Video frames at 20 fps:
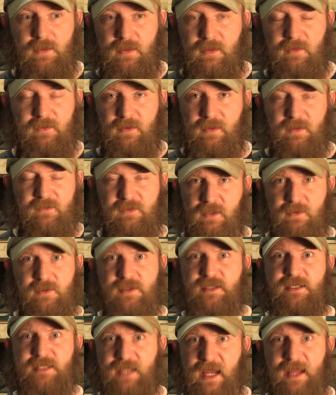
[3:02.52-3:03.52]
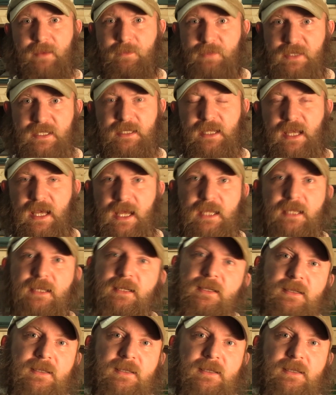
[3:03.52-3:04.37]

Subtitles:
he's on a stamp today.